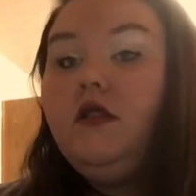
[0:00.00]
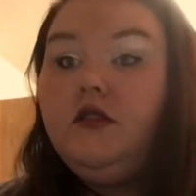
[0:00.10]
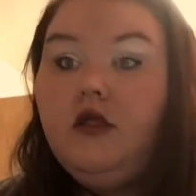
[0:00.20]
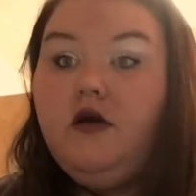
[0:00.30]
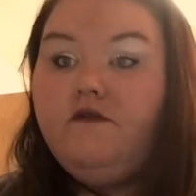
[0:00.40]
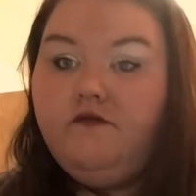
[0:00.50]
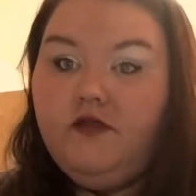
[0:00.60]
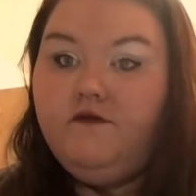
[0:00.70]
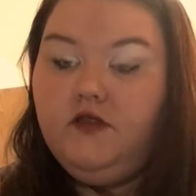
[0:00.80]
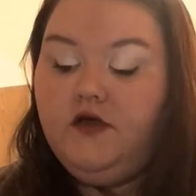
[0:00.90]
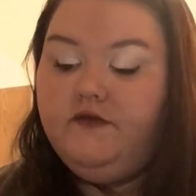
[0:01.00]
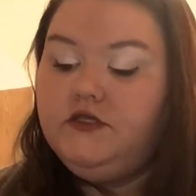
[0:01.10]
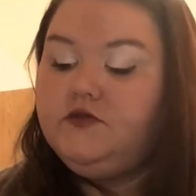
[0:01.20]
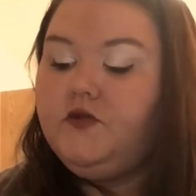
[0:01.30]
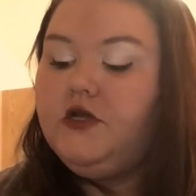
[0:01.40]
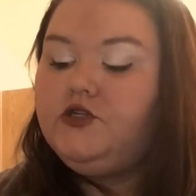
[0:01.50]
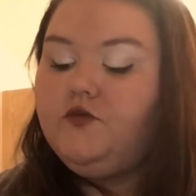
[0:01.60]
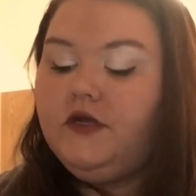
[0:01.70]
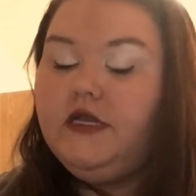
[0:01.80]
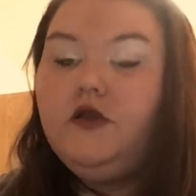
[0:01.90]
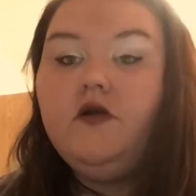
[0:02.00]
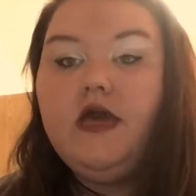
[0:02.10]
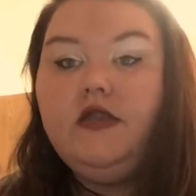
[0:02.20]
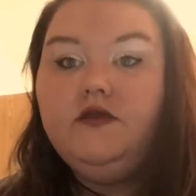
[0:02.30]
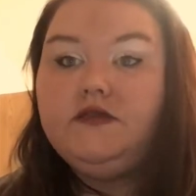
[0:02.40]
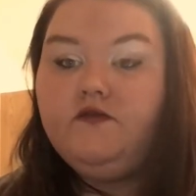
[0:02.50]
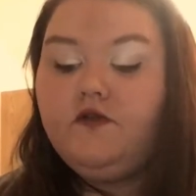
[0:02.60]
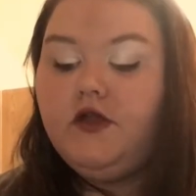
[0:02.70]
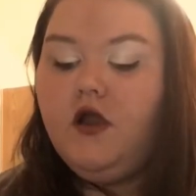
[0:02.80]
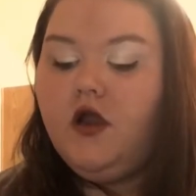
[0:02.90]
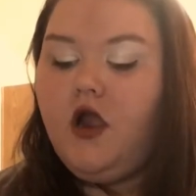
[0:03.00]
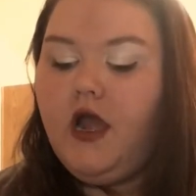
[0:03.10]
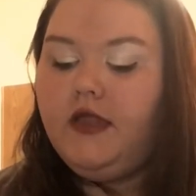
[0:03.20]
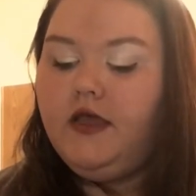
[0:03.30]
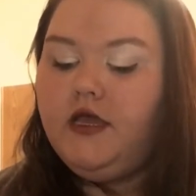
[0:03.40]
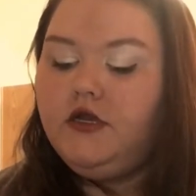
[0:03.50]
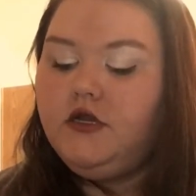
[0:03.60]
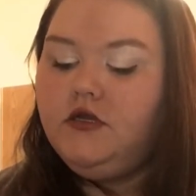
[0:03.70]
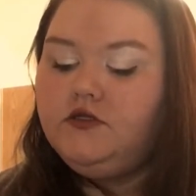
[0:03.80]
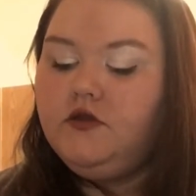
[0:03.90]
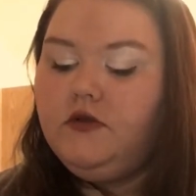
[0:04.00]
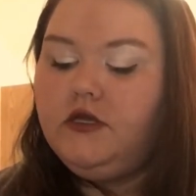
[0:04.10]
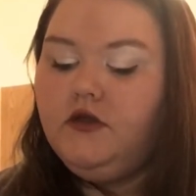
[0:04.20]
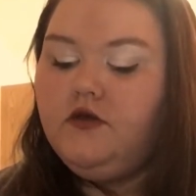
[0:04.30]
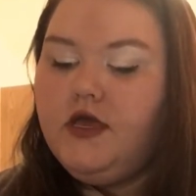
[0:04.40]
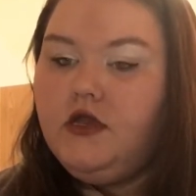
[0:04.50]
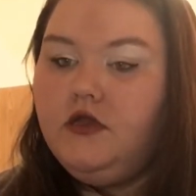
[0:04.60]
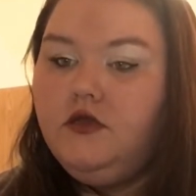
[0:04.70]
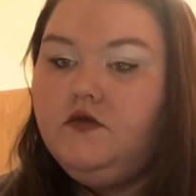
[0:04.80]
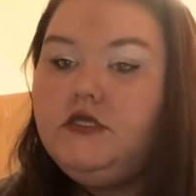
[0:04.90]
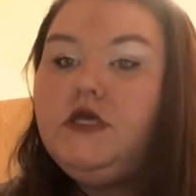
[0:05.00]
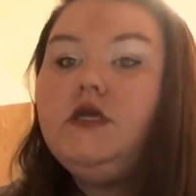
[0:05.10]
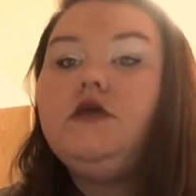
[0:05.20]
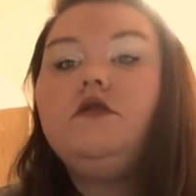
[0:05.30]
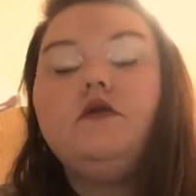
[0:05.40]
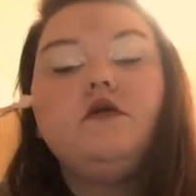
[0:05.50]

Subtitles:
love, love, love this brush. We're gonna go ahead and use it for our highlighter. So we're gonna go ahead and use it.